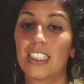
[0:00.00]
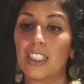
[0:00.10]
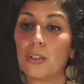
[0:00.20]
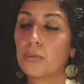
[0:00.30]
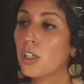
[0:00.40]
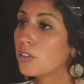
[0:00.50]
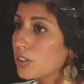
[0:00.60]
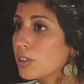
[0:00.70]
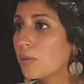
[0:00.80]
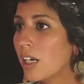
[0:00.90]

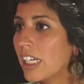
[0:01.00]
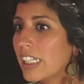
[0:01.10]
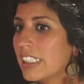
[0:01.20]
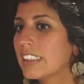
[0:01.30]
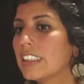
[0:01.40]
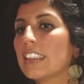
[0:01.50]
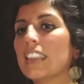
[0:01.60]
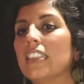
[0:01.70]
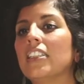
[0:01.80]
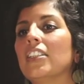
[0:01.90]
produce-wise,
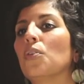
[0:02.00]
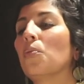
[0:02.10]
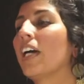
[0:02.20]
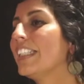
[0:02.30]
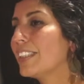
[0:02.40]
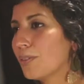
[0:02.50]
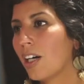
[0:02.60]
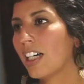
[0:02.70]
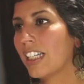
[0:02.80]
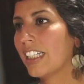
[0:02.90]

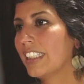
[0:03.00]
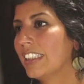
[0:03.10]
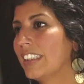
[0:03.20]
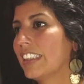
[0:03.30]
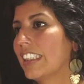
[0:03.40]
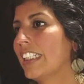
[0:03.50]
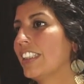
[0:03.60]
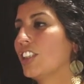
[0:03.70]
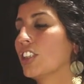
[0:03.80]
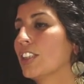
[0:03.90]
waste-wise,
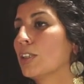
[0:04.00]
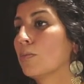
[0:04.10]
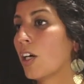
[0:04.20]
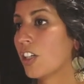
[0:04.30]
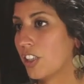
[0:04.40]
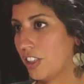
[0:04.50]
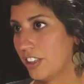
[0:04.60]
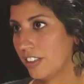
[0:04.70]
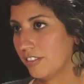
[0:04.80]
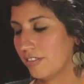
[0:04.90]
it's just smarter.
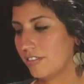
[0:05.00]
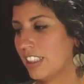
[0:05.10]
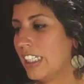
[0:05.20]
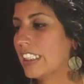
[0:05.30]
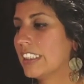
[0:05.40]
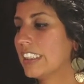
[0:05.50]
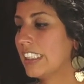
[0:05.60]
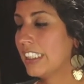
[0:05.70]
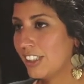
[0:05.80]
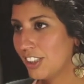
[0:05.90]
And it's
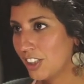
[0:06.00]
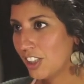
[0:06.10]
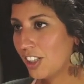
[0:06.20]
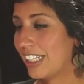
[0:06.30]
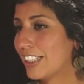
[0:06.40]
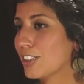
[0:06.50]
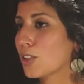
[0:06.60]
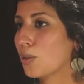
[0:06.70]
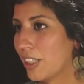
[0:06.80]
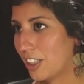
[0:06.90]
easier, and it's
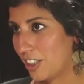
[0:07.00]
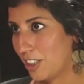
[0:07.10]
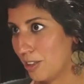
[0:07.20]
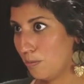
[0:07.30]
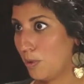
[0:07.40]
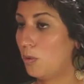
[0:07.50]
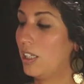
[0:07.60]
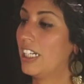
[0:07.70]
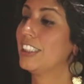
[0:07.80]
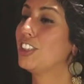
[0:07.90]
quicker. But when
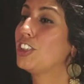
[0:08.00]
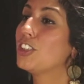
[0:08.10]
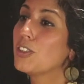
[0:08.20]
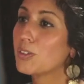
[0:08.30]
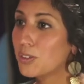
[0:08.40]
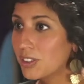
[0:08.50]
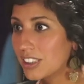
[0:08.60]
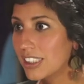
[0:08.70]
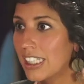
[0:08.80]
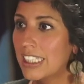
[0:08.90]
I juice,
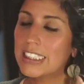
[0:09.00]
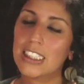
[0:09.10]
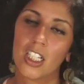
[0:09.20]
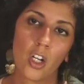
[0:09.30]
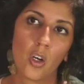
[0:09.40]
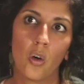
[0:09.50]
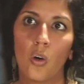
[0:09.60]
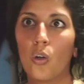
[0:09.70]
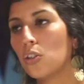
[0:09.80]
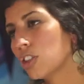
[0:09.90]
it's a
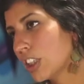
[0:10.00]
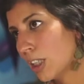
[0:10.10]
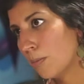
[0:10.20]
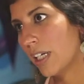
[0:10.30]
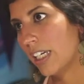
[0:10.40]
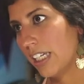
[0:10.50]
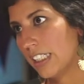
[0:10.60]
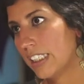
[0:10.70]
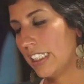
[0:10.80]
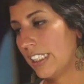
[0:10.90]
whole shebang.
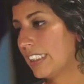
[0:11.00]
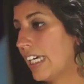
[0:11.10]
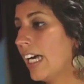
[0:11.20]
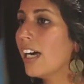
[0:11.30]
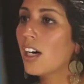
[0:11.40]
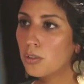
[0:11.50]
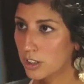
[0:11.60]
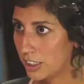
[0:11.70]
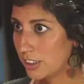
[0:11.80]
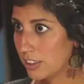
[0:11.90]
It takes
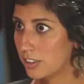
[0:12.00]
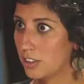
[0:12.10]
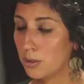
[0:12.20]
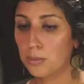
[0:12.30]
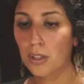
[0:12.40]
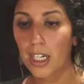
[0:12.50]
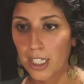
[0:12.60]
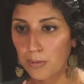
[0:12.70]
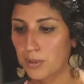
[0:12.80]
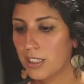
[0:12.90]
hours to
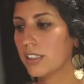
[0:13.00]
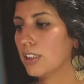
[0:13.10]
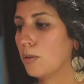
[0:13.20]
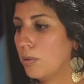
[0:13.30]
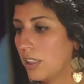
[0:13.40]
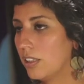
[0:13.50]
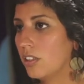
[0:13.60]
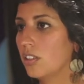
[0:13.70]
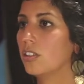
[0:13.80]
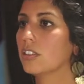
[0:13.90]
prep, to
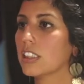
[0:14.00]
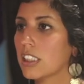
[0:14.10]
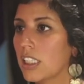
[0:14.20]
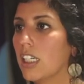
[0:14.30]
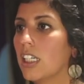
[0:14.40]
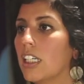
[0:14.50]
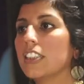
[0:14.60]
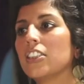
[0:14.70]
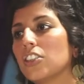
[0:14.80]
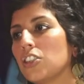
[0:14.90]
peel, to cut,
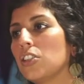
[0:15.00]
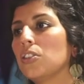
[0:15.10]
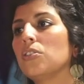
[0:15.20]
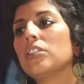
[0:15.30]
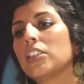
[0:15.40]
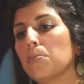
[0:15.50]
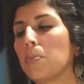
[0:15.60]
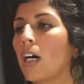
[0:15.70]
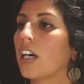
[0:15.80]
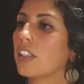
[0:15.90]
to juice, to
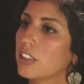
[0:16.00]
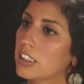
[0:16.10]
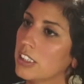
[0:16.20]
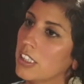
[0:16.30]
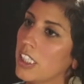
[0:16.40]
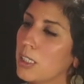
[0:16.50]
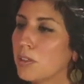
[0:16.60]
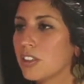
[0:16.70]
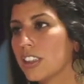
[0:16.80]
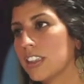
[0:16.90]
bottle, to label,
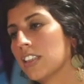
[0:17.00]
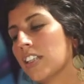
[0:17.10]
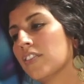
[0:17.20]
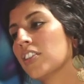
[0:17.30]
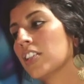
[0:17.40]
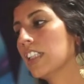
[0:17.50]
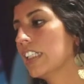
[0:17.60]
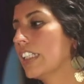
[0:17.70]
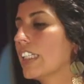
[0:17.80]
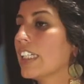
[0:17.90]
to deliver.
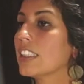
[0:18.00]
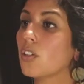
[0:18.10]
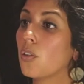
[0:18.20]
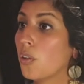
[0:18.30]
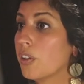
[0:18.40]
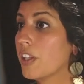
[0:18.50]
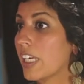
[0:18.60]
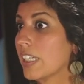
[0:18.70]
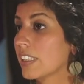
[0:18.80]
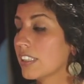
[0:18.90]
It's a whole thing.